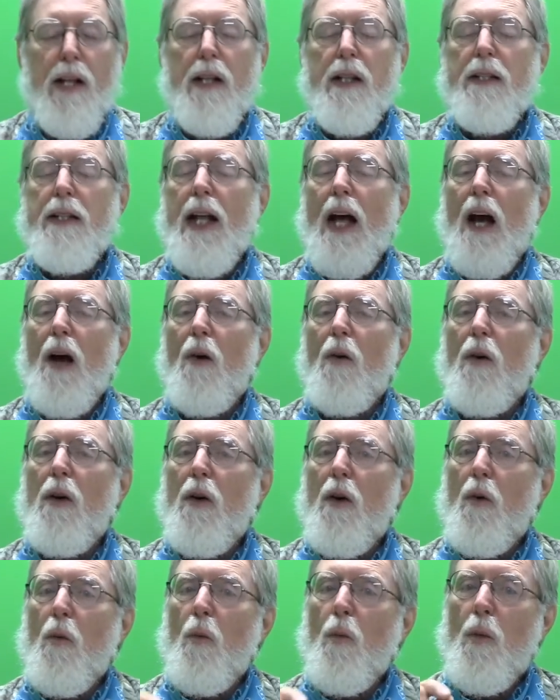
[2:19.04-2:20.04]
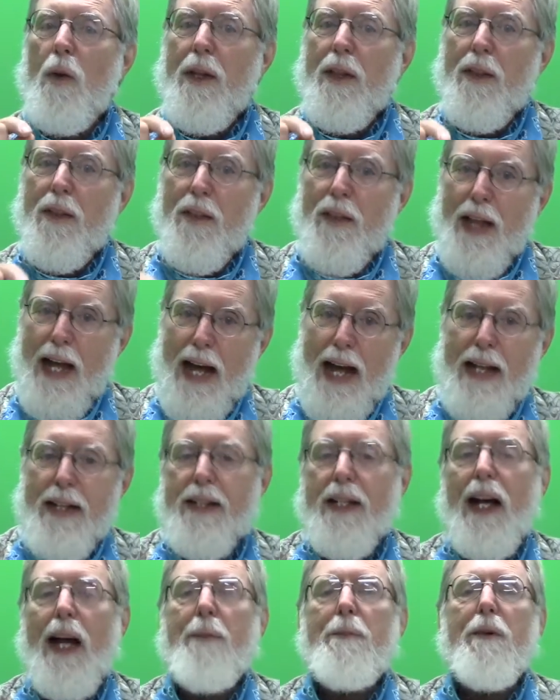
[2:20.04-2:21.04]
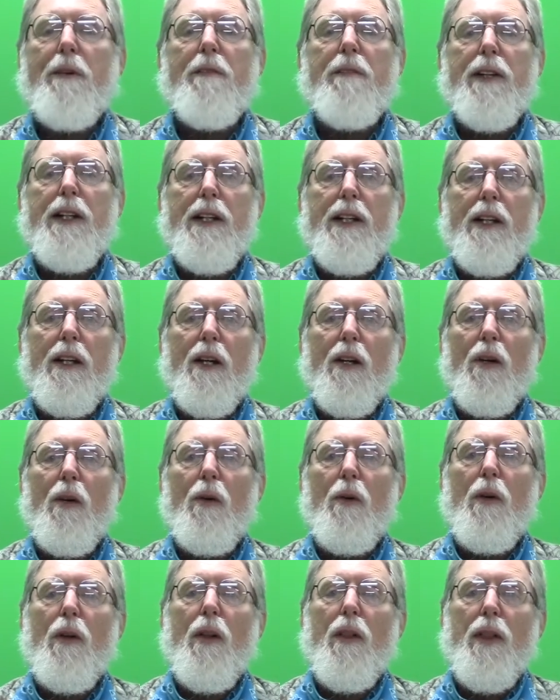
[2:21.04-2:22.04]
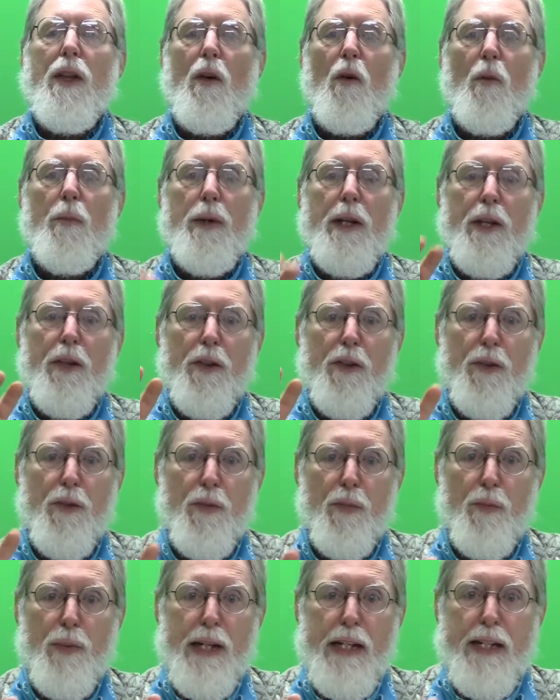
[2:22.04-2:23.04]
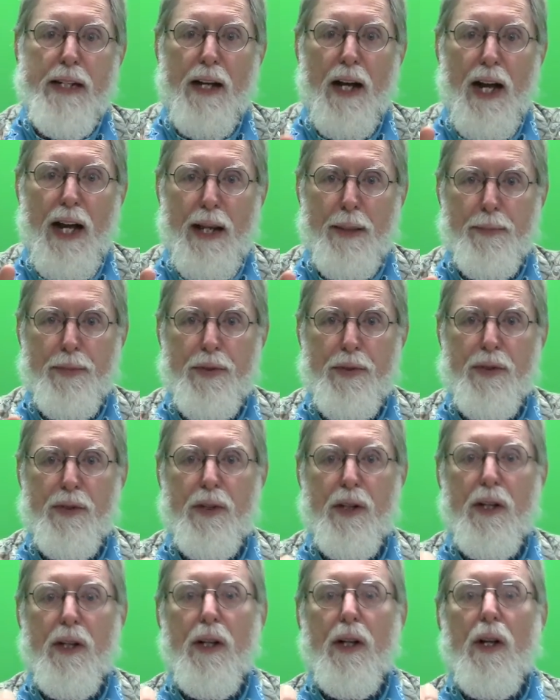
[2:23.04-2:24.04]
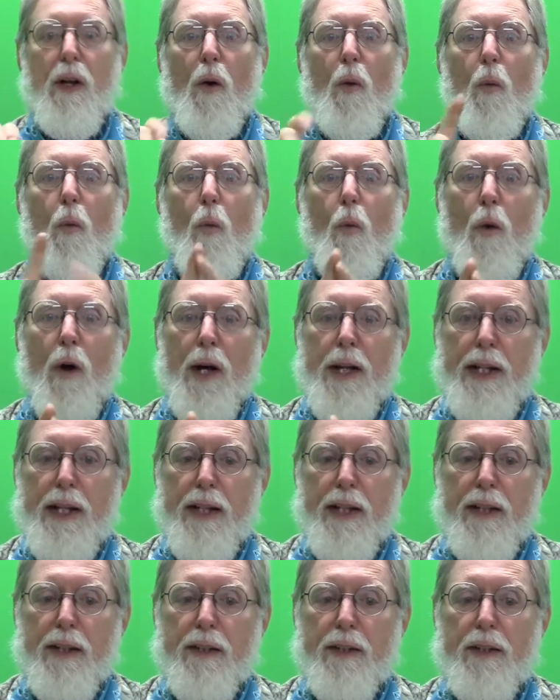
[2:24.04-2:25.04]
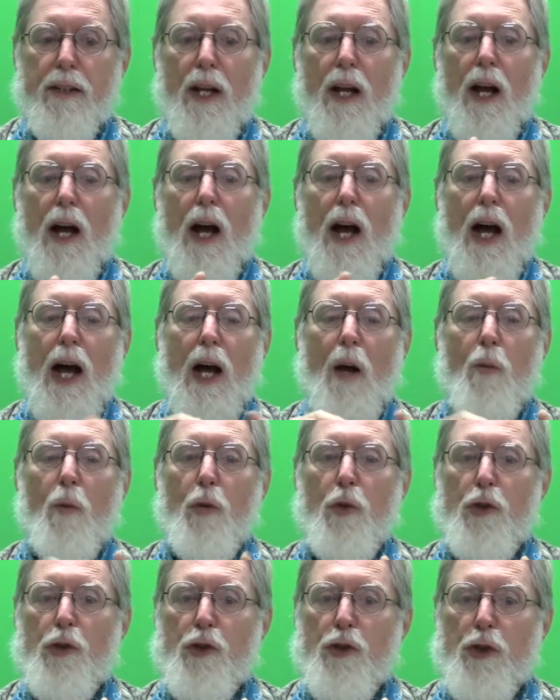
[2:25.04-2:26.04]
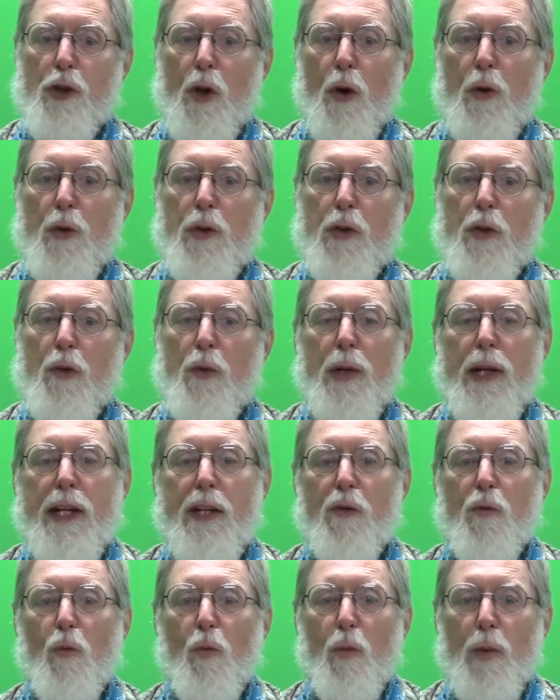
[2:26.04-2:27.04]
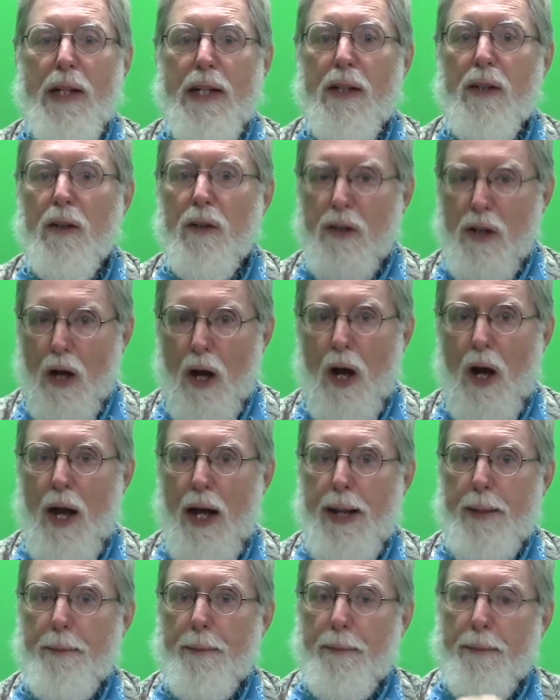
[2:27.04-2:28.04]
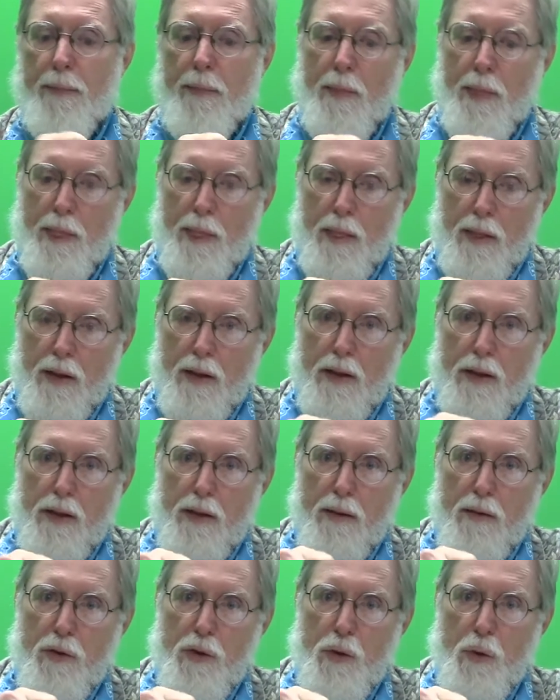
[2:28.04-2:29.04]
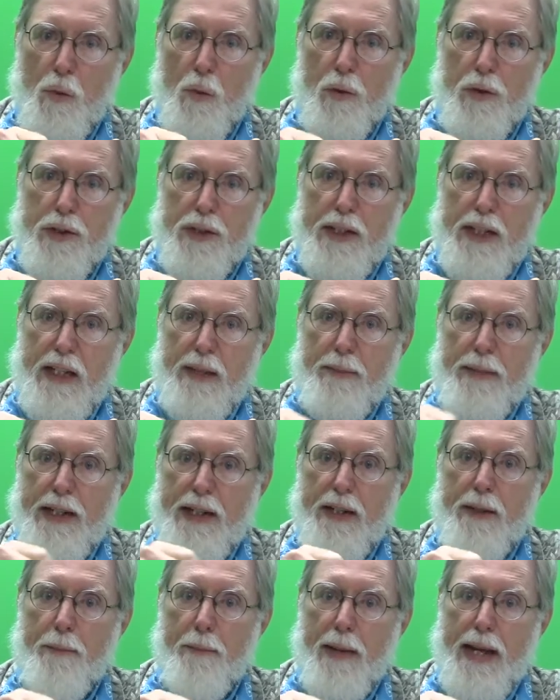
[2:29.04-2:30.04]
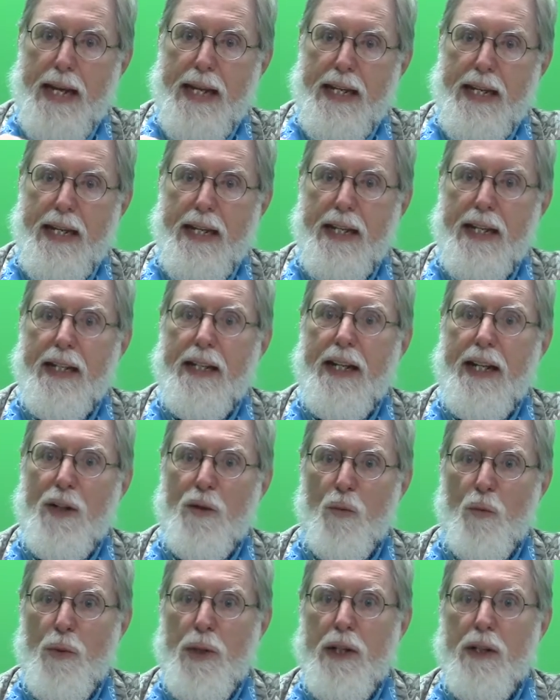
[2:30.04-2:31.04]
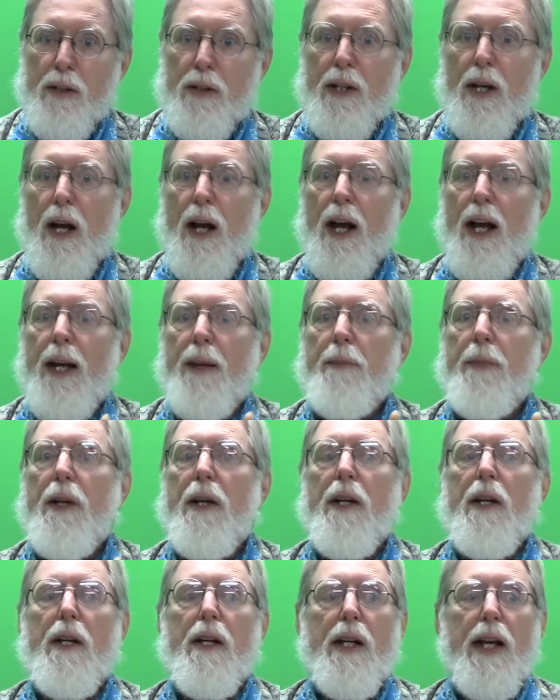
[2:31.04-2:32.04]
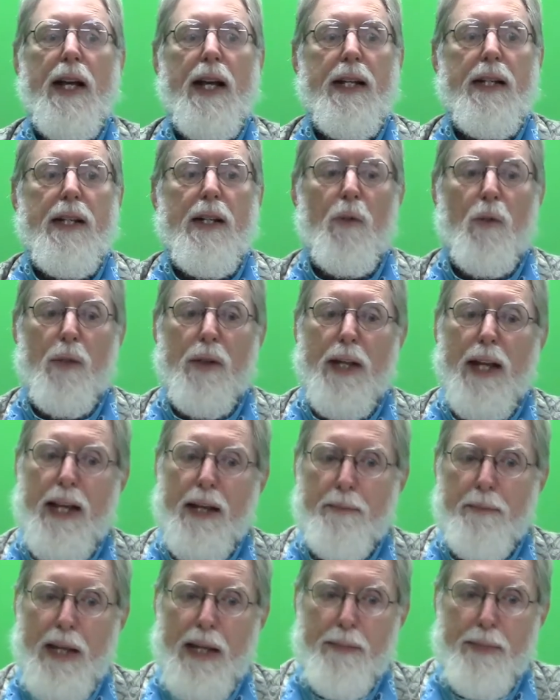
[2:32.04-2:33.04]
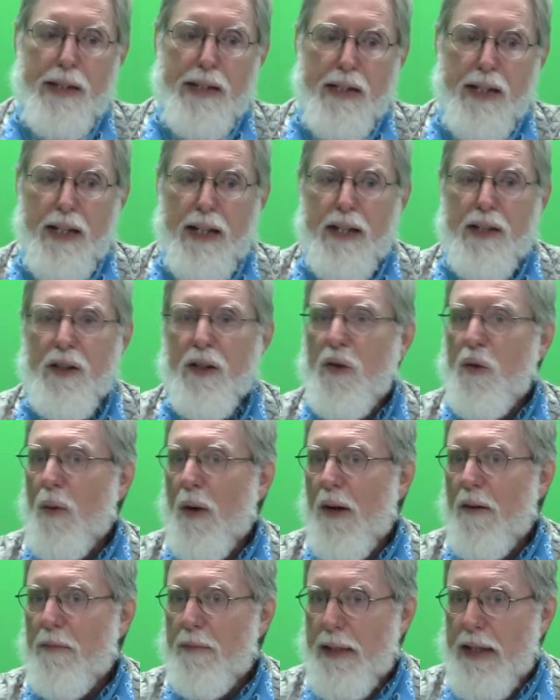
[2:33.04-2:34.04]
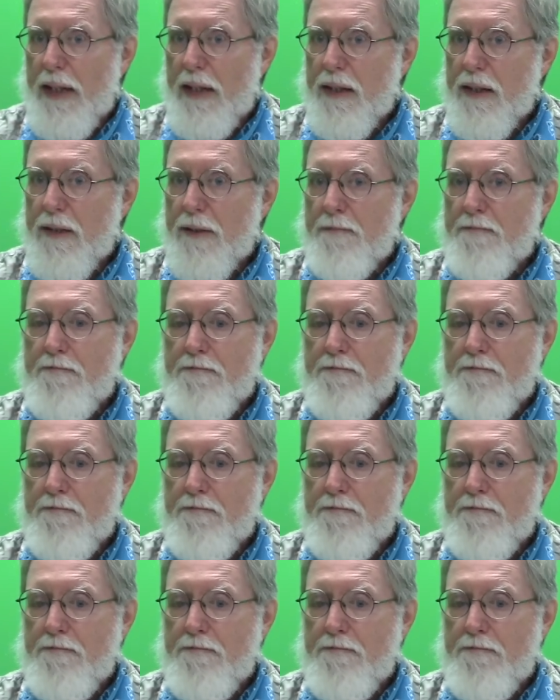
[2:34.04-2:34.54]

Now, with that type of video, there will be three types. One is I will show you in real time. You will see me making it in real time, and it will take maybe 10 to 12 minutes.